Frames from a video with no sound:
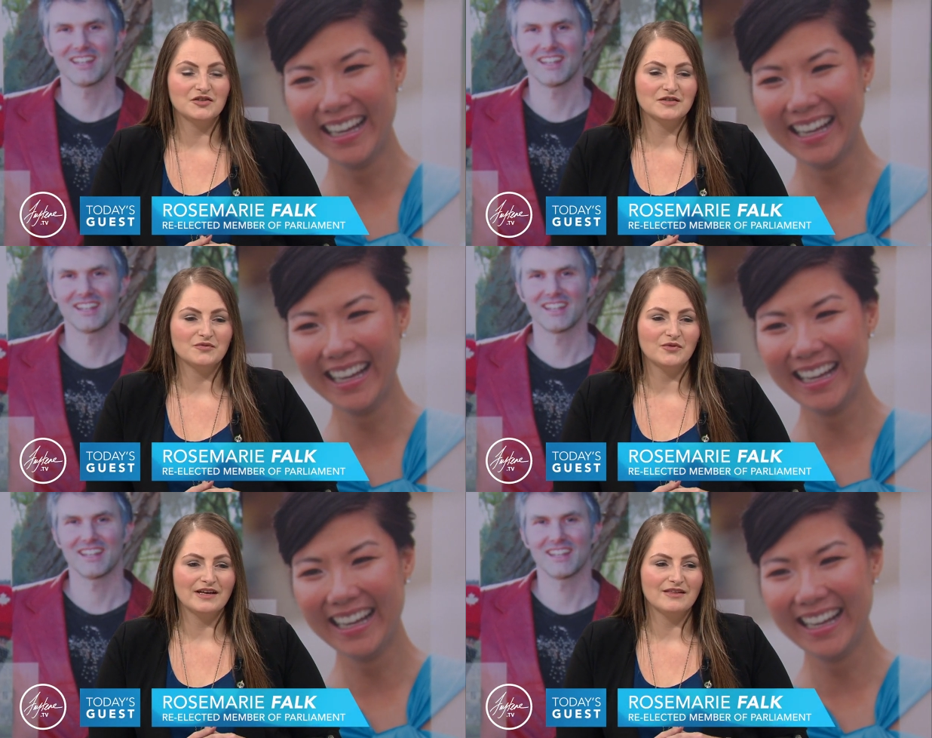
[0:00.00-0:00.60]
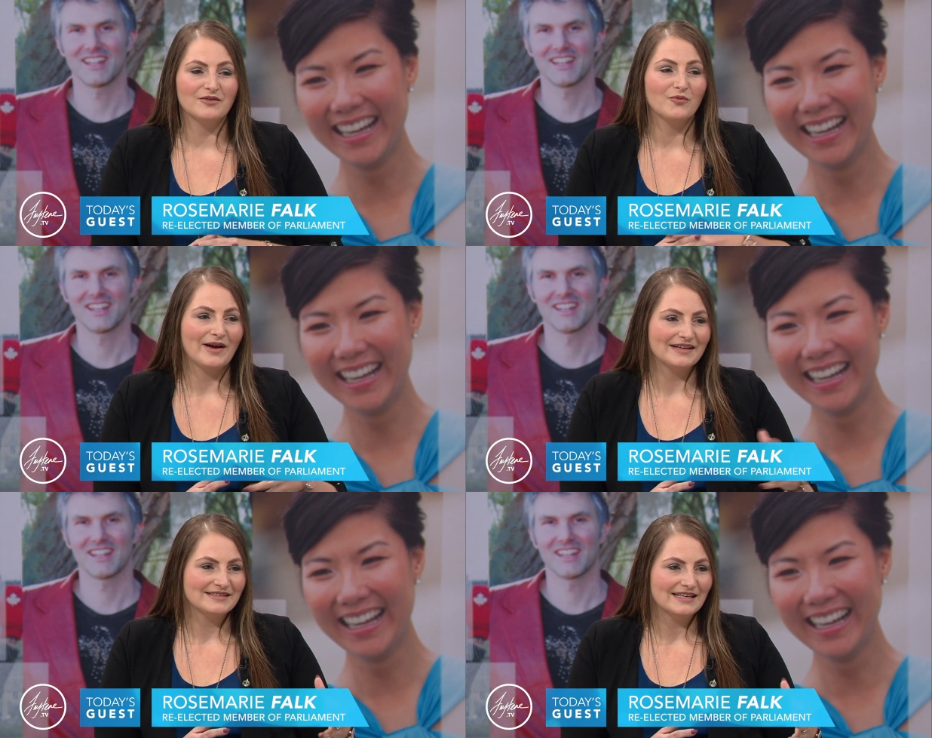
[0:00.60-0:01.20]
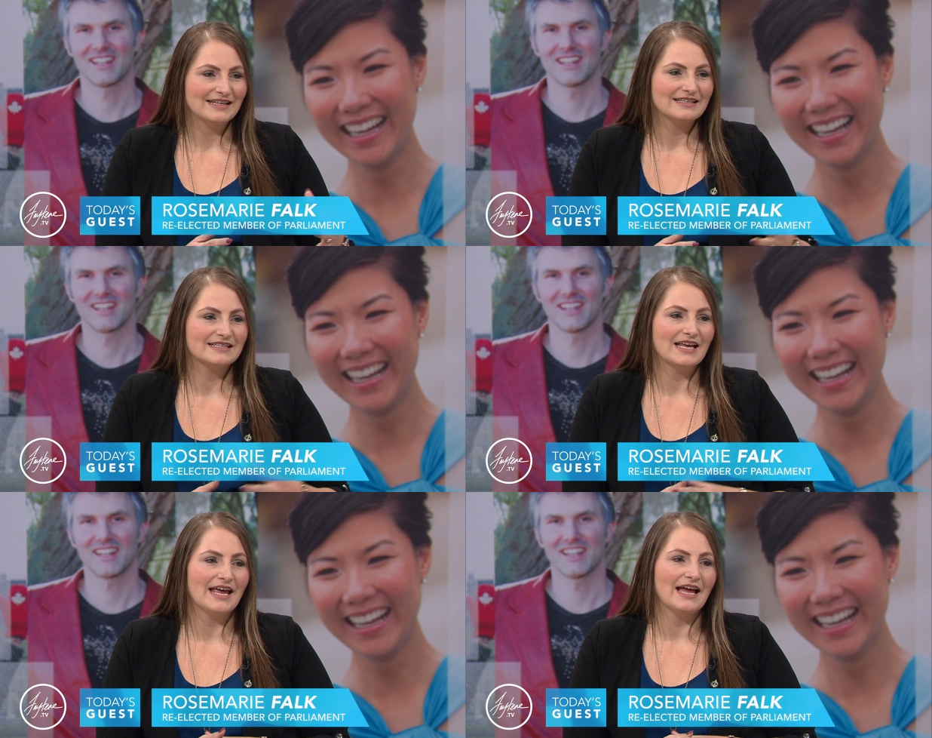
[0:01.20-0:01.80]
Speaker 1: just with
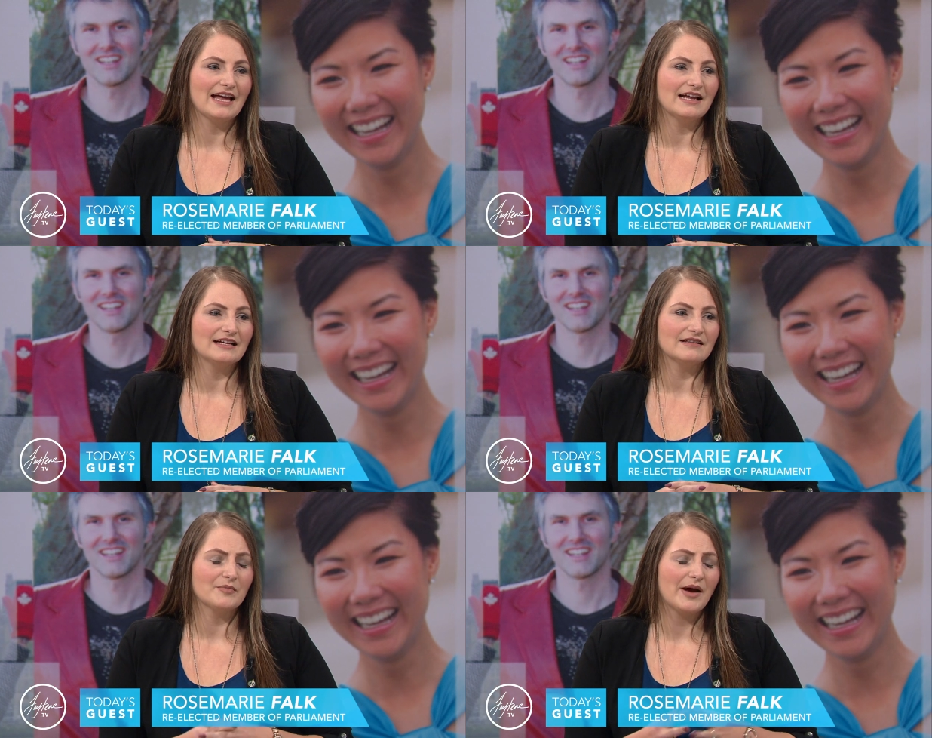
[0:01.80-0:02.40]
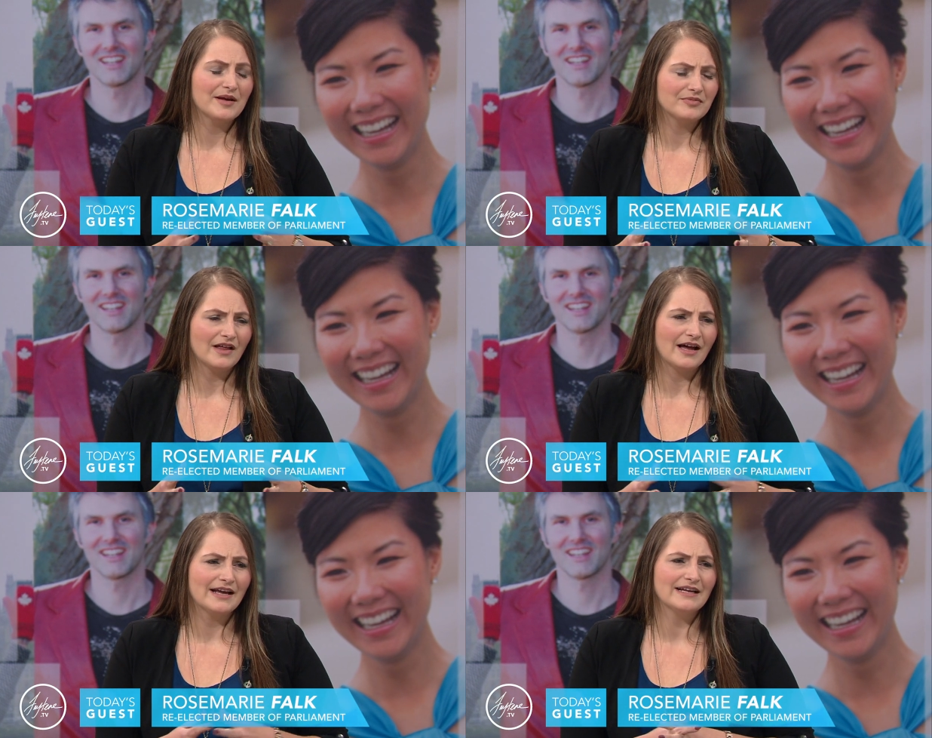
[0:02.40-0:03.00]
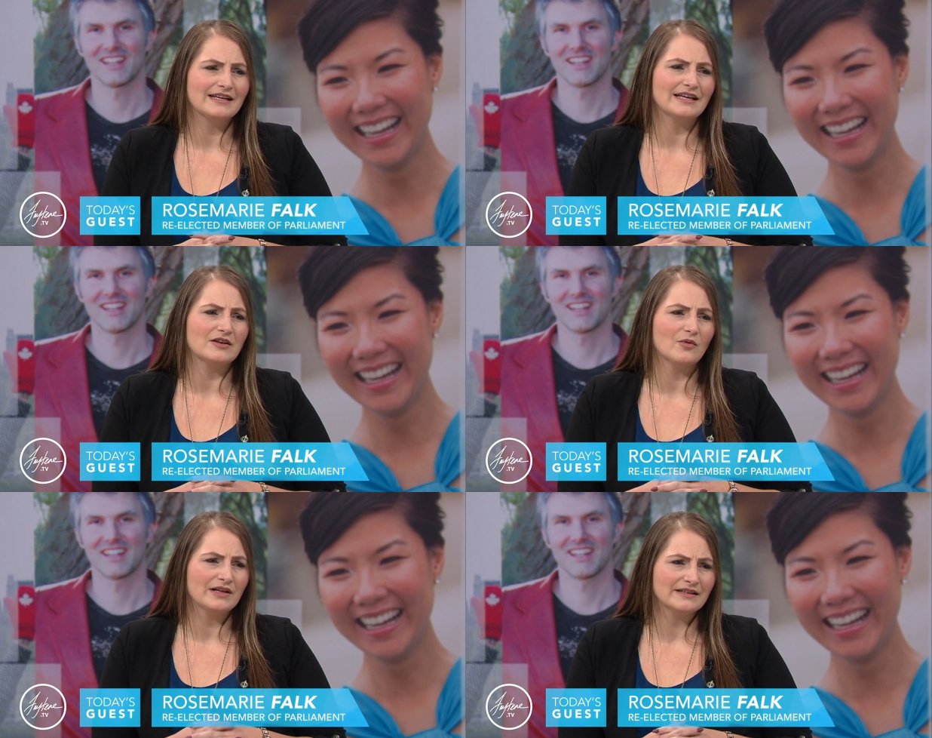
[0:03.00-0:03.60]
Wexit and the pipeline and
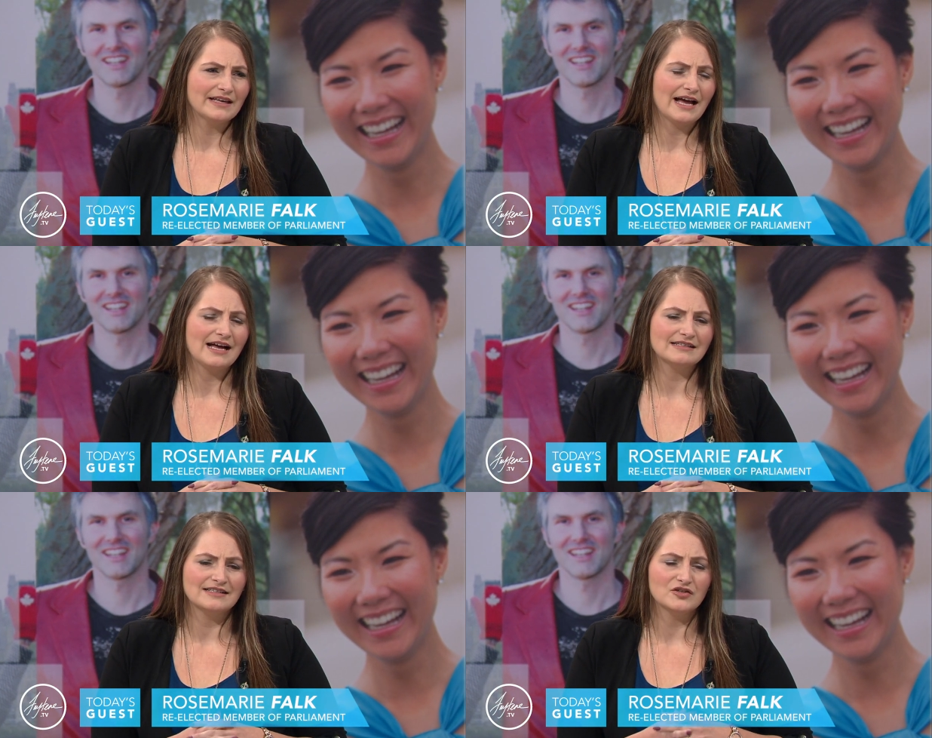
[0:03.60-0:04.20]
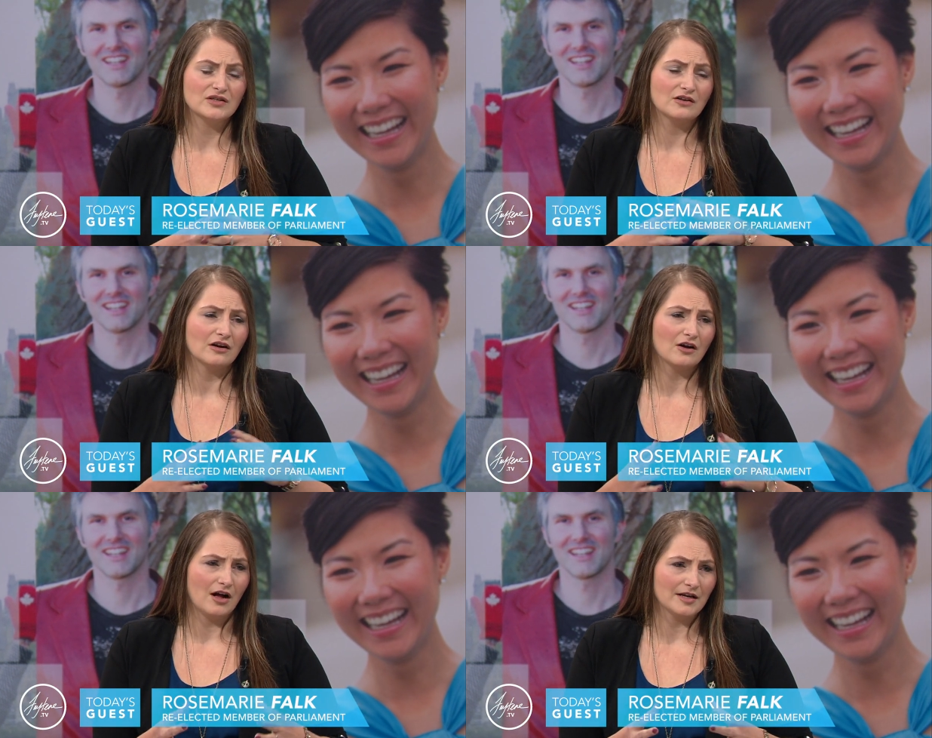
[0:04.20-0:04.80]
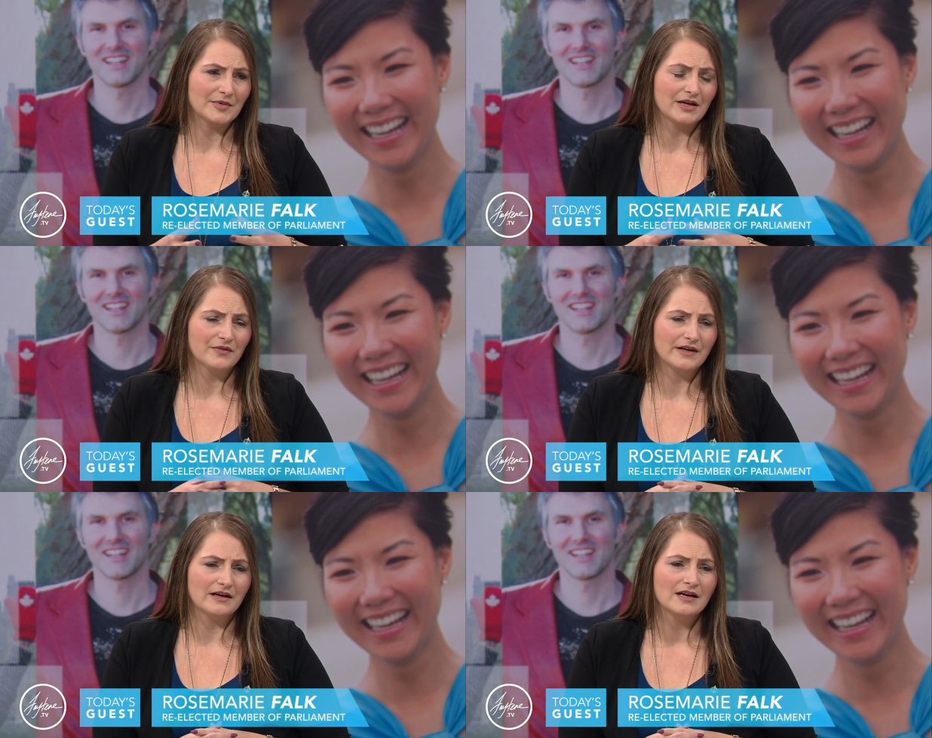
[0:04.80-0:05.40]
oil and gas and just our economy economy
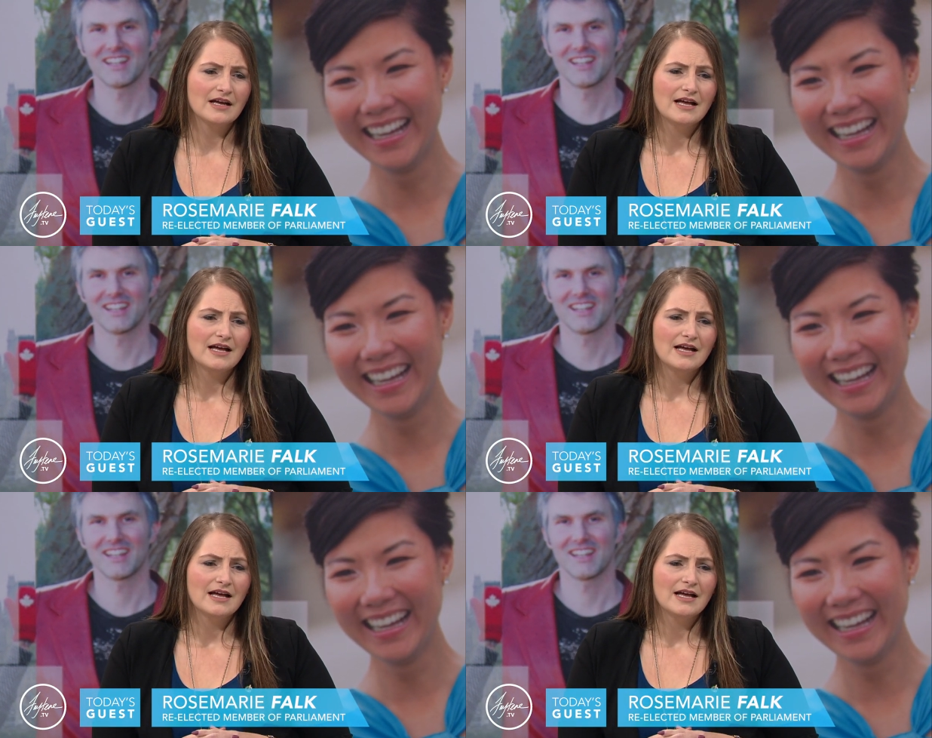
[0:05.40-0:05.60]
out there.